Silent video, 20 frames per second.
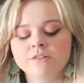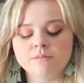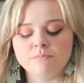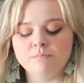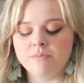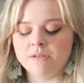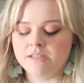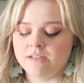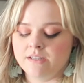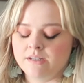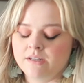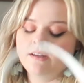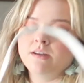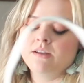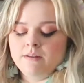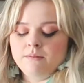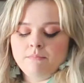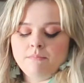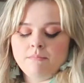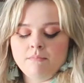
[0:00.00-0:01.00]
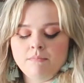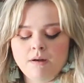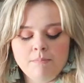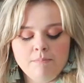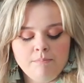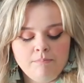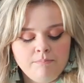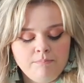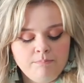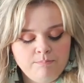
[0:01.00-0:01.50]
just be
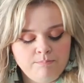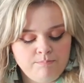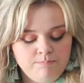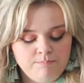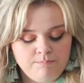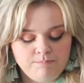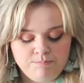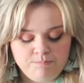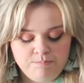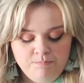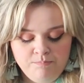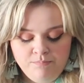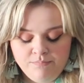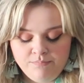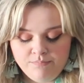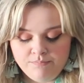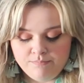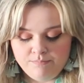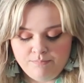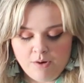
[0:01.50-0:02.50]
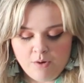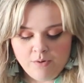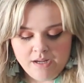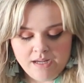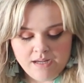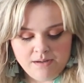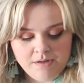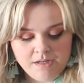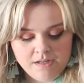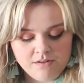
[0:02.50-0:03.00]
a
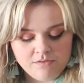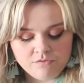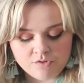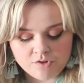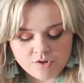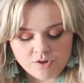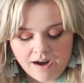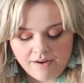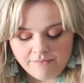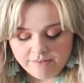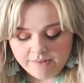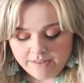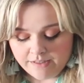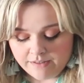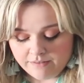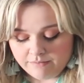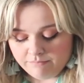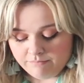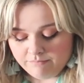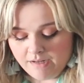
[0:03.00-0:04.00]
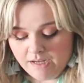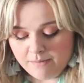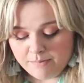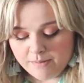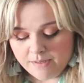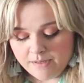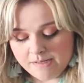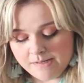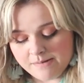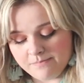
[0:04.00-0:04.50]
bohemian traveling
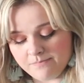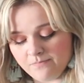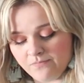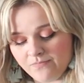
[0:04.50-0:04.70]
hippie